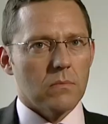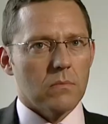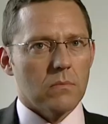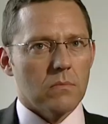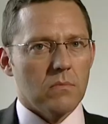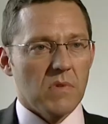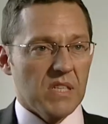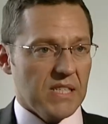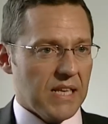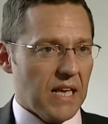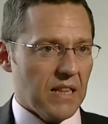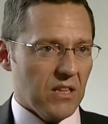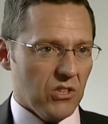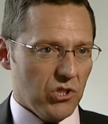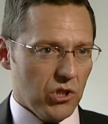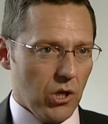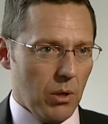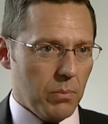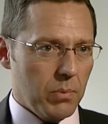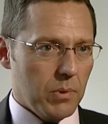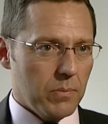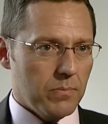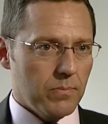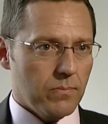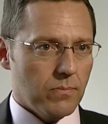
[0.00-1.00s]
sell a
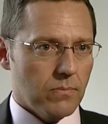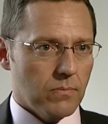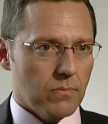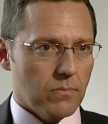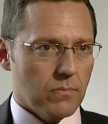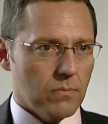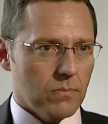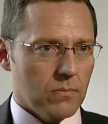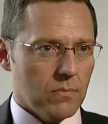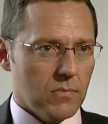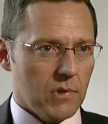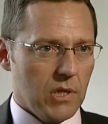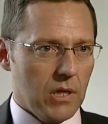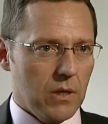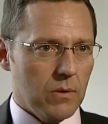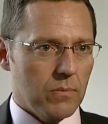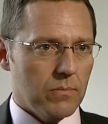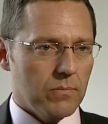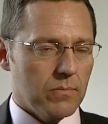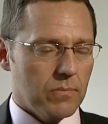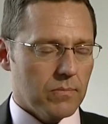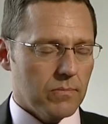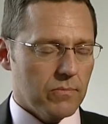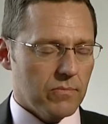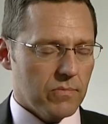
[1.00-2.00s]
job.
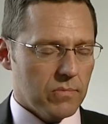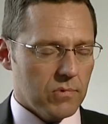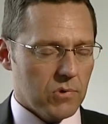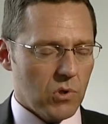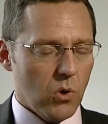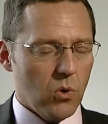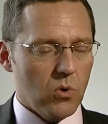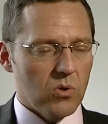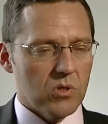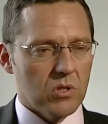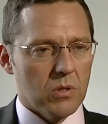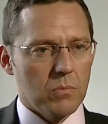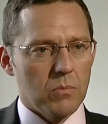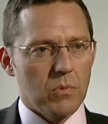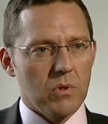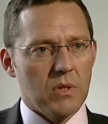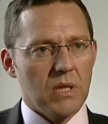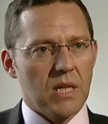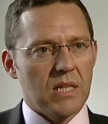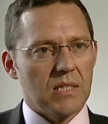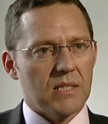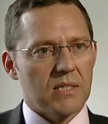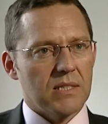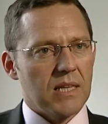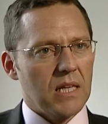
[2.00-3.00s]
Call someone,
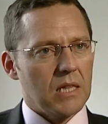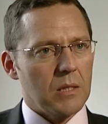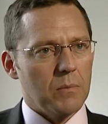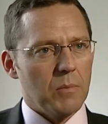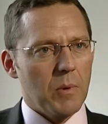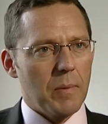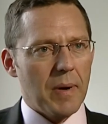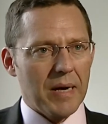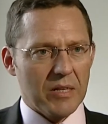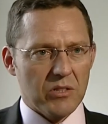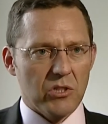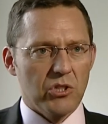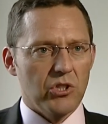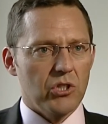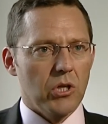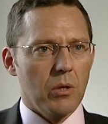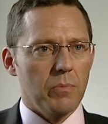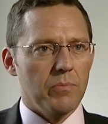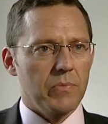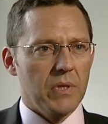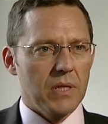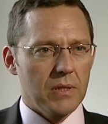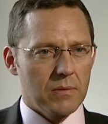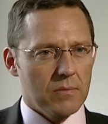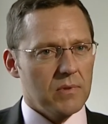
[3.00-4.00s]
let's tell them about a
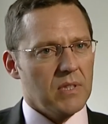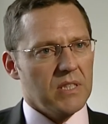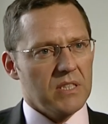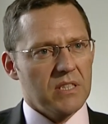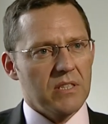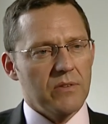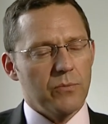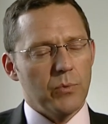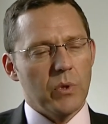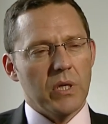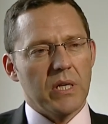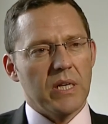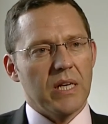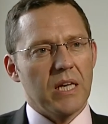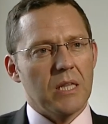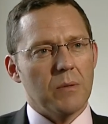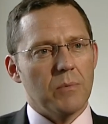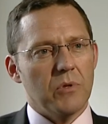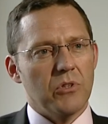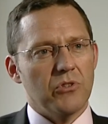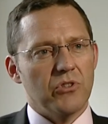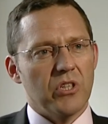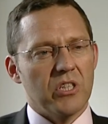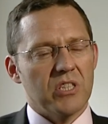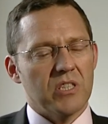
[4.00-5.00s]
job, let's see if we can get them
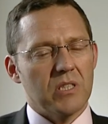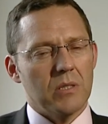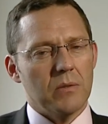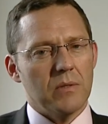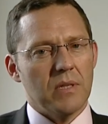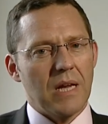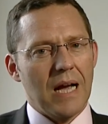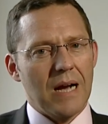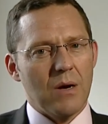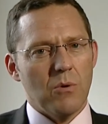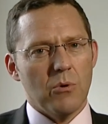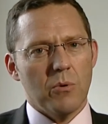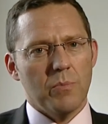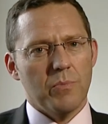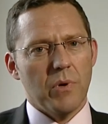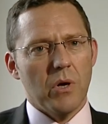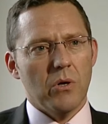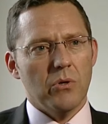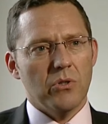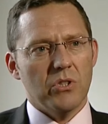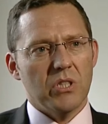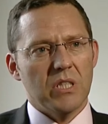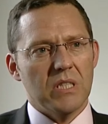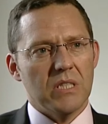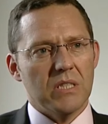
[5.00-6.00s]
interested. Our
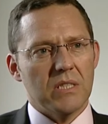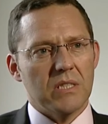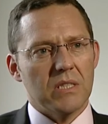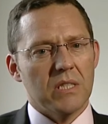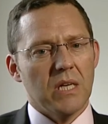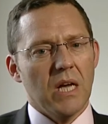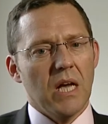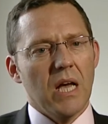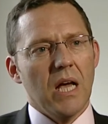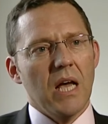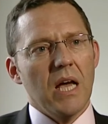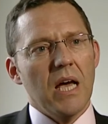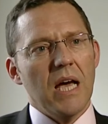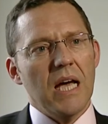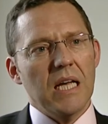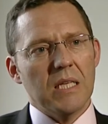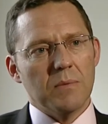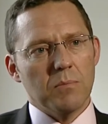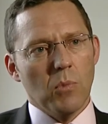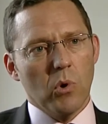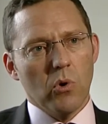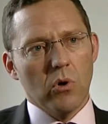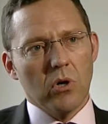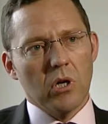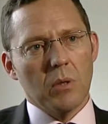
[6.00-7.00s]
approach is
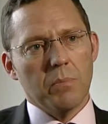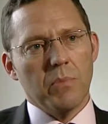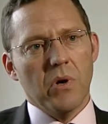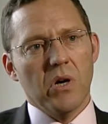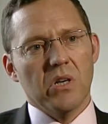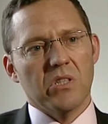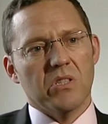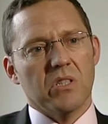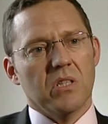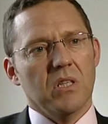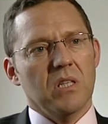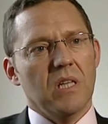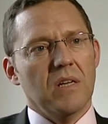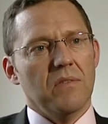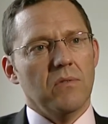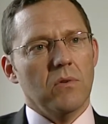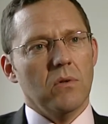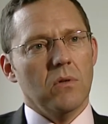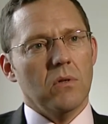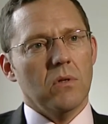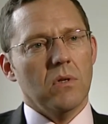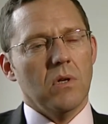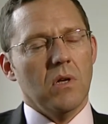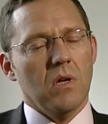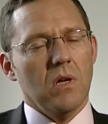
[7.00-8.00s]
more on a personal
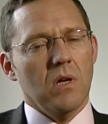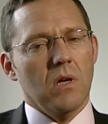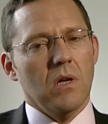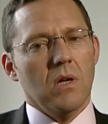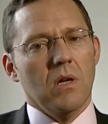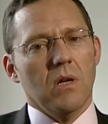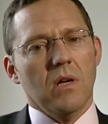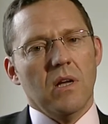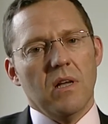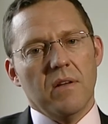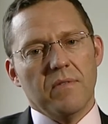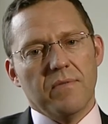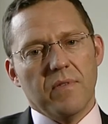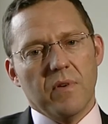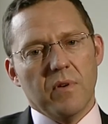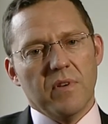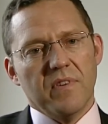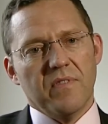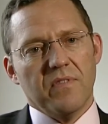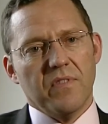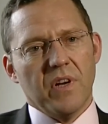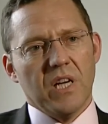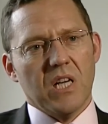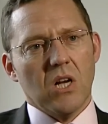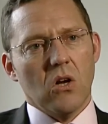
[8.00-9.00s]
level. If
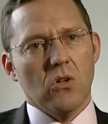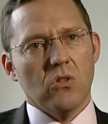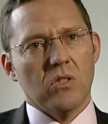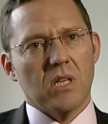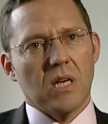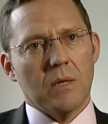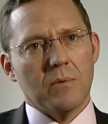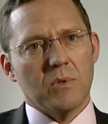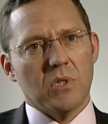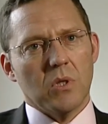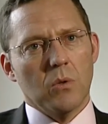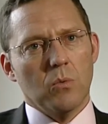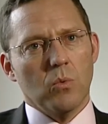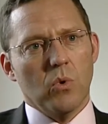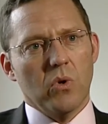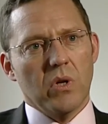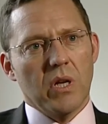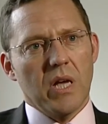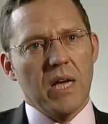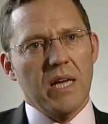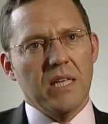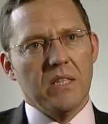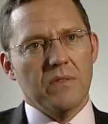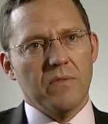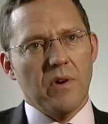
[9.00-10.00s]
I contact
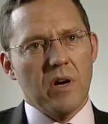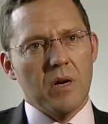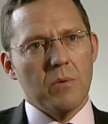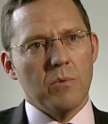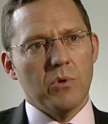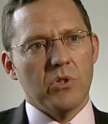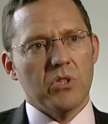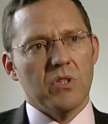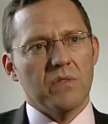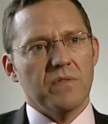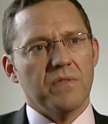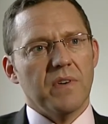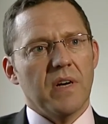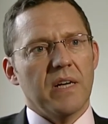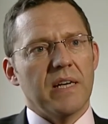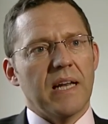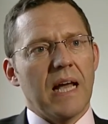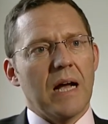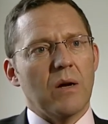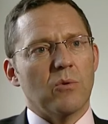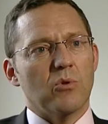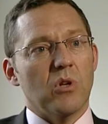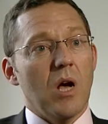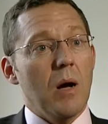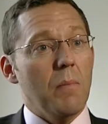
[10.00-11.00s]
someone, it's very much to find
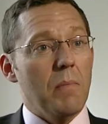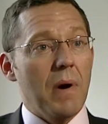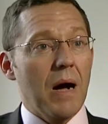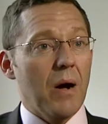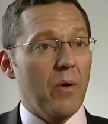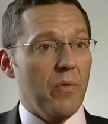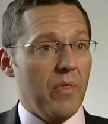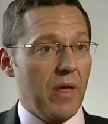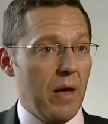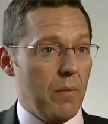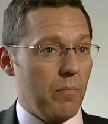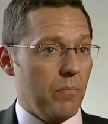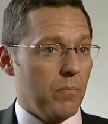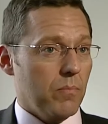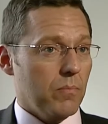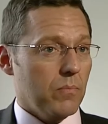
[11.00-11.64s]
out about them,